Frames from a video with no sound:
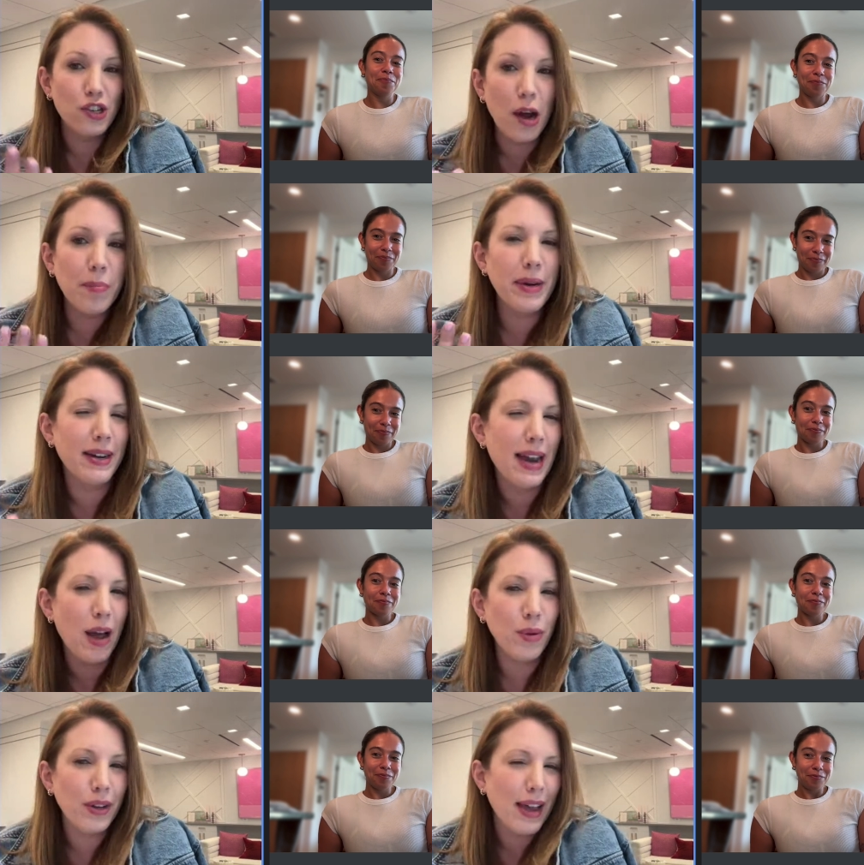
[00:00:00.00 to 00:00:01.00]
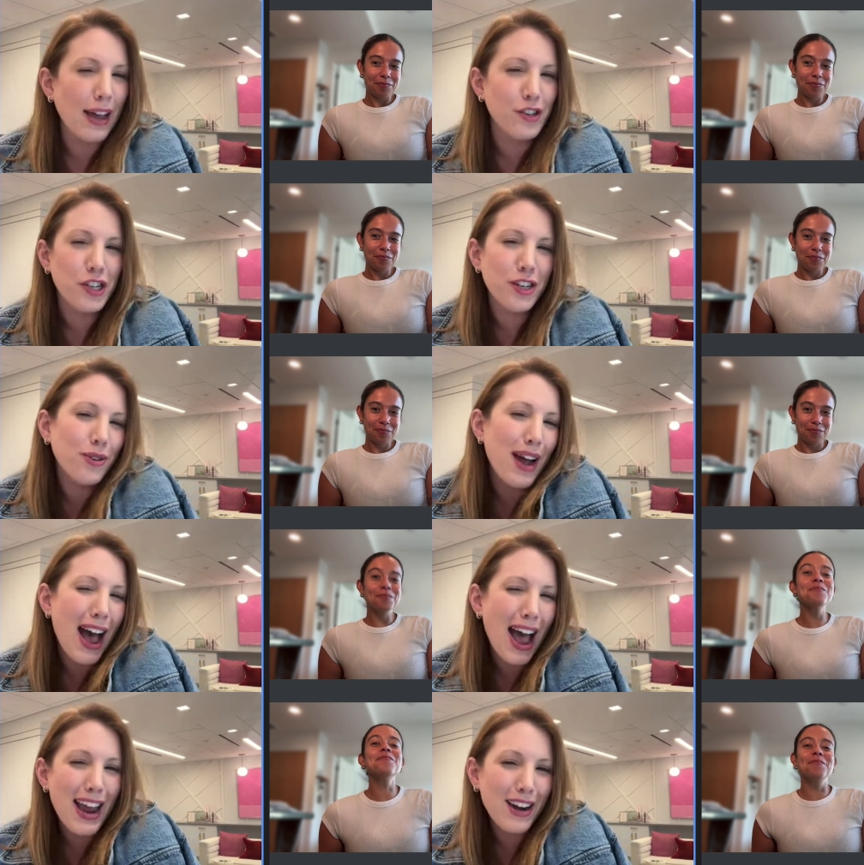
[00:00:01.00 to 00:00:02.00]
Speaker 1: jump and a net will catch you.
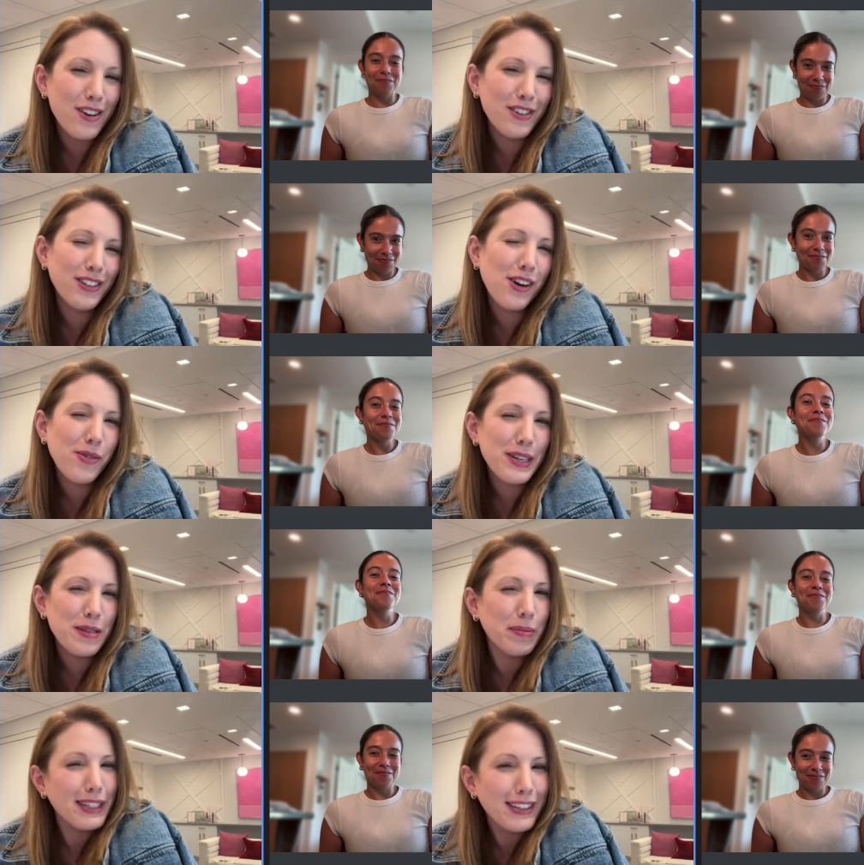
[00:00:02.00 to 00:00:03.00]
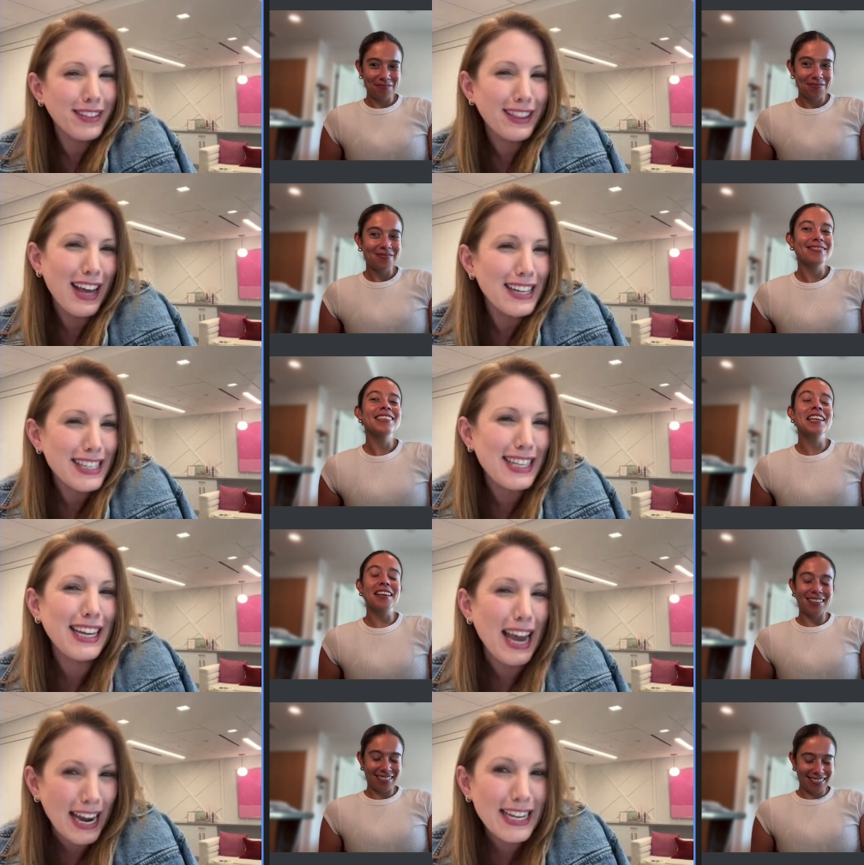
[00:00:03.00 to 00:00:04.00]
I don't always believe that that's
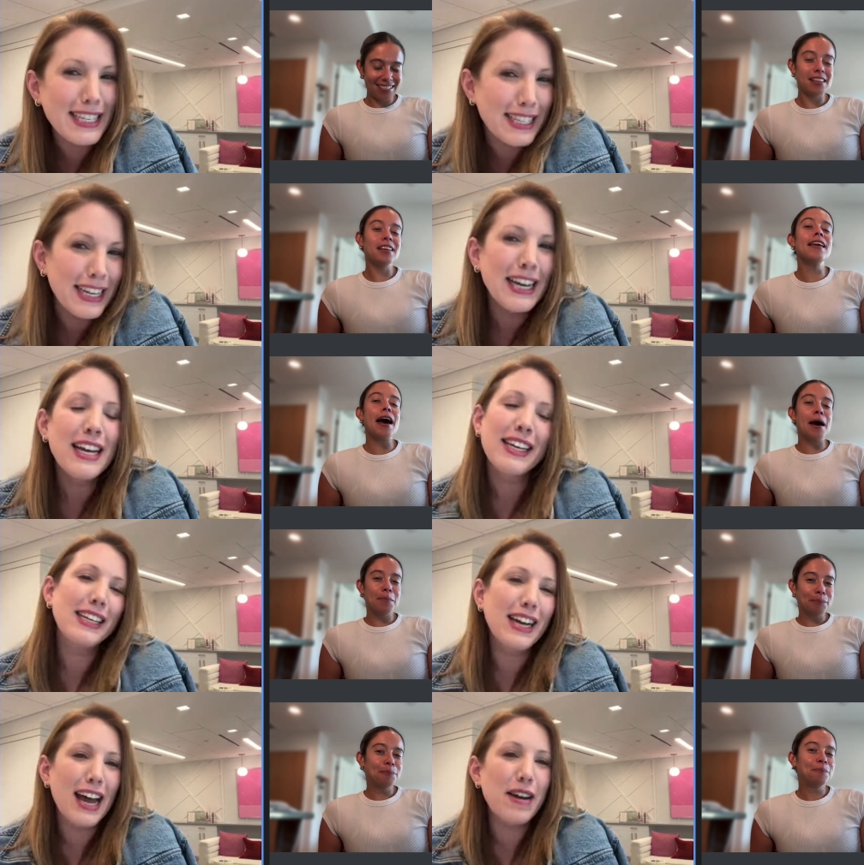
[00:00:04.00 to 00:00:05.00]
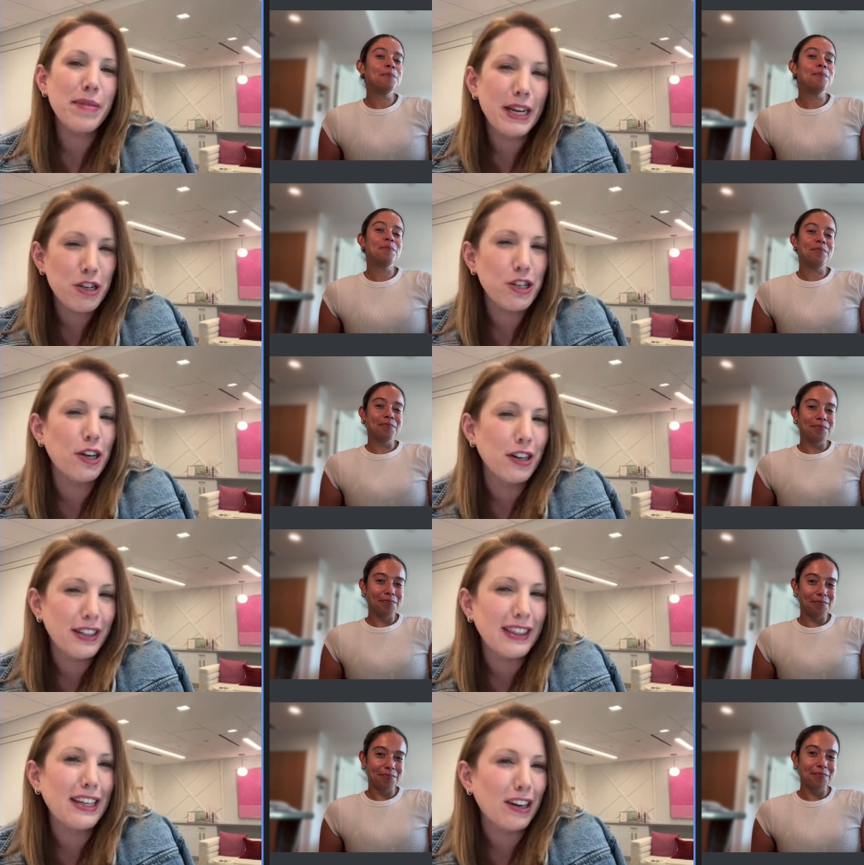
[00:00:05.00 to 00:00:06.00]
the case. Yeah. You got to make
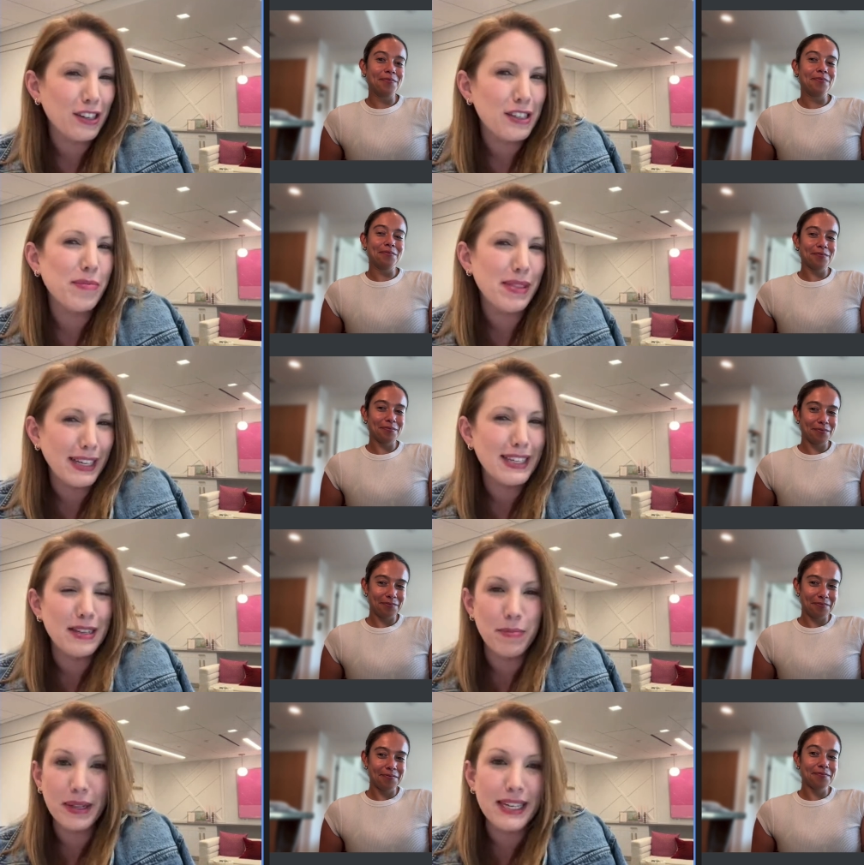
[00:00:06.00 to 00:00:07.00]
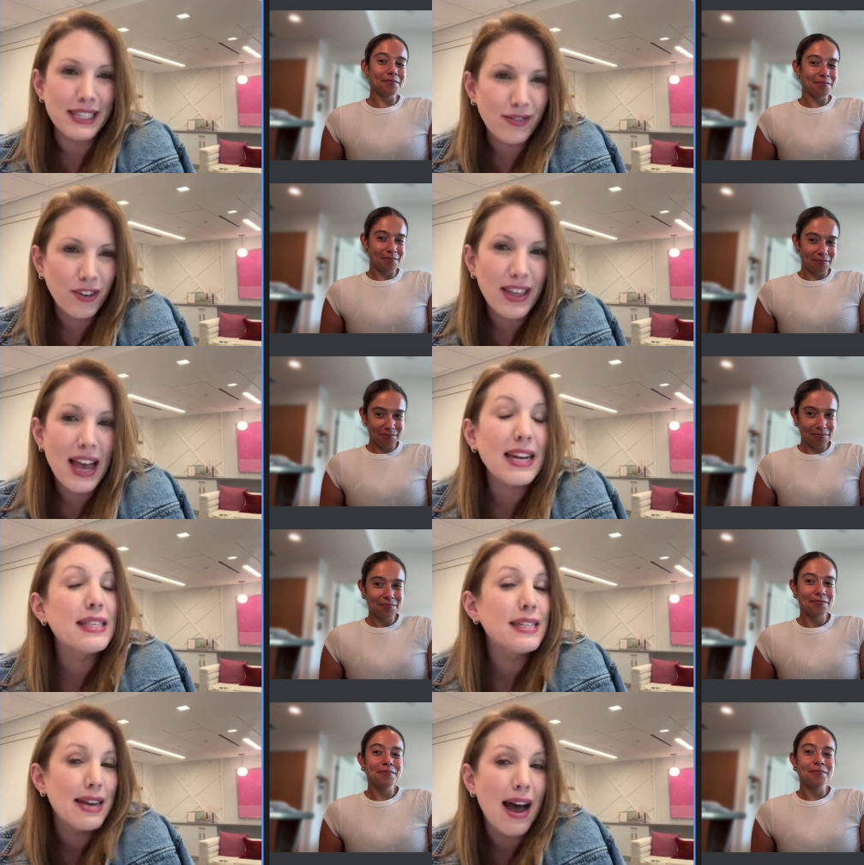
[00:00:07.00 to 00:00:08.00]
sure that there are some things in place for that.
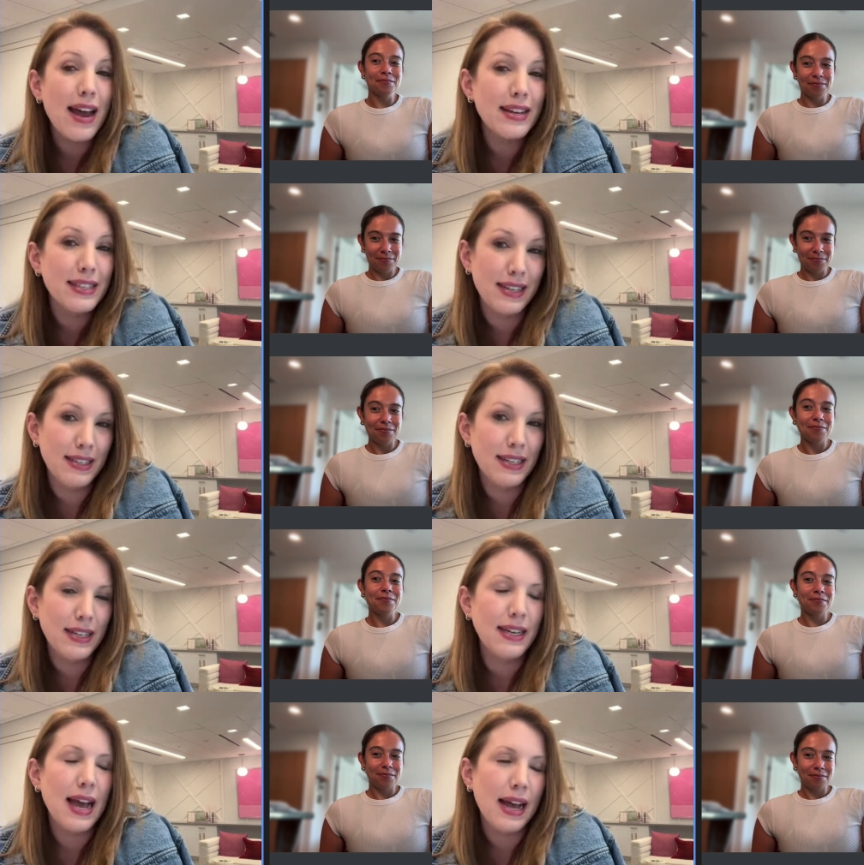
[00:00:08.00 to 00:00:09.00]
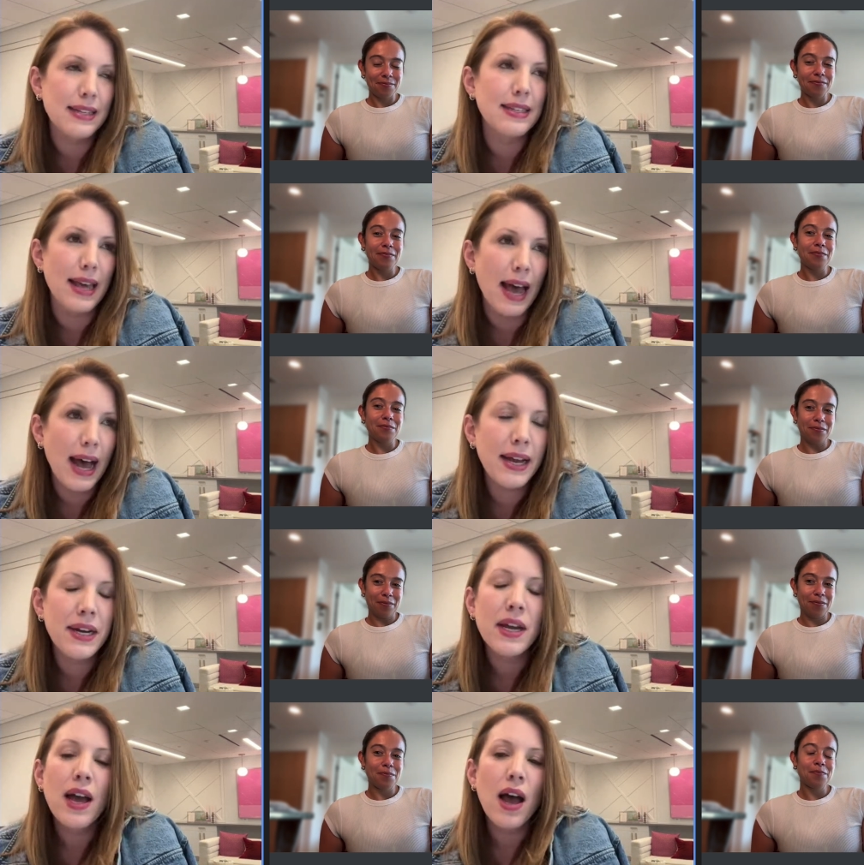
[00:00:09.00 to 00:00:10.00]
It's not as easy as
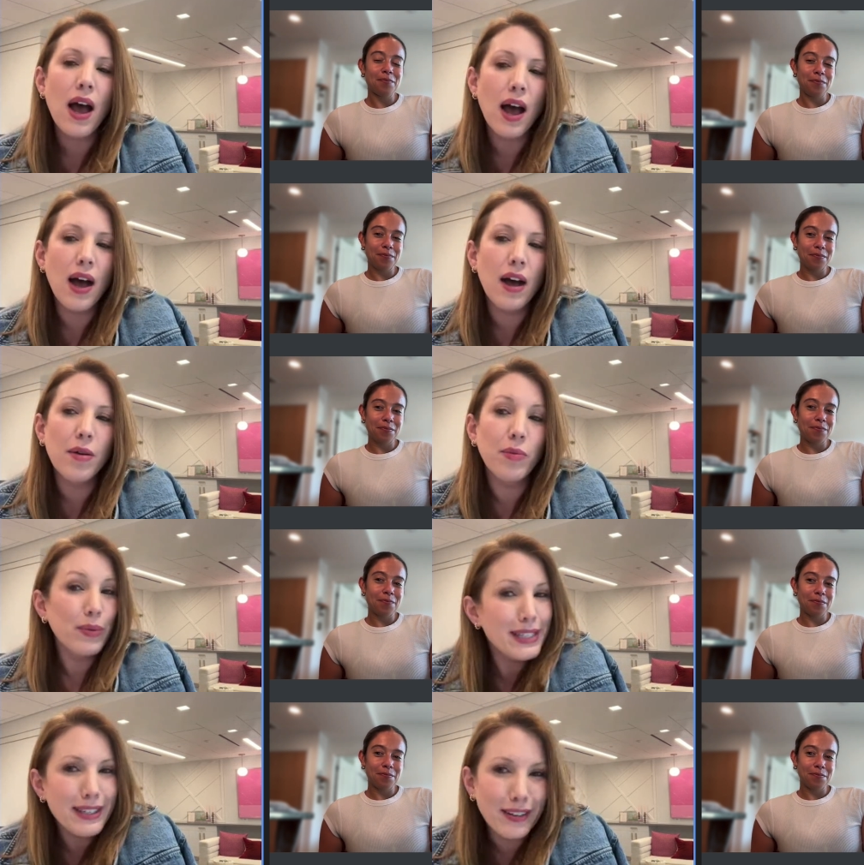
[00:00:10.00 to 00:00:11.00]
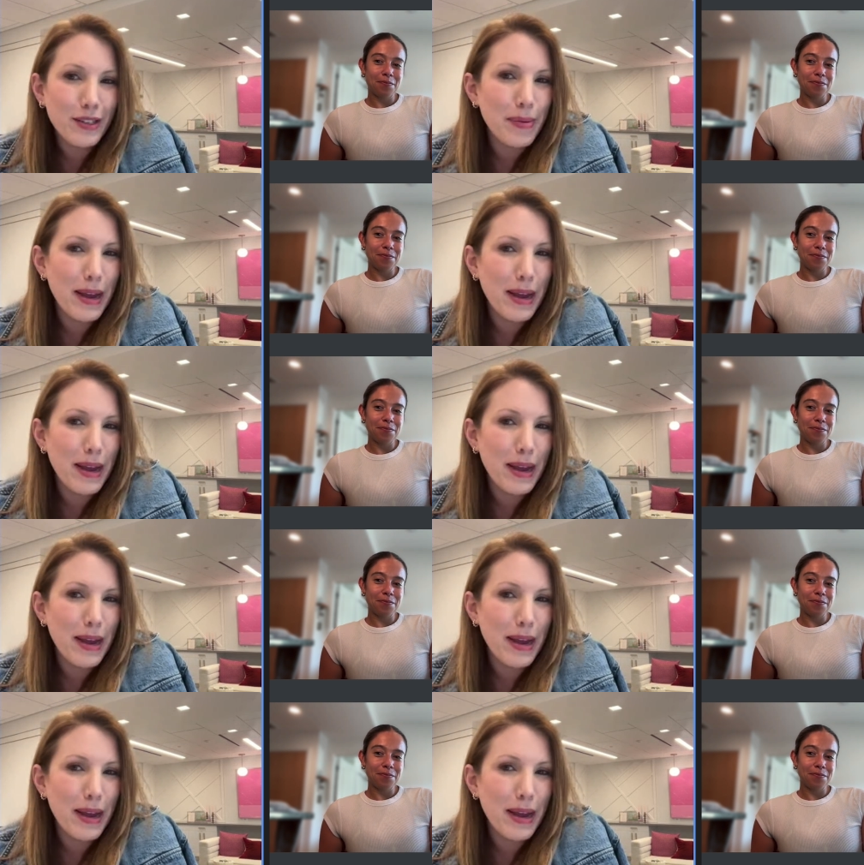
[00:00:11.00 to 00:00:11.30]
that. We still have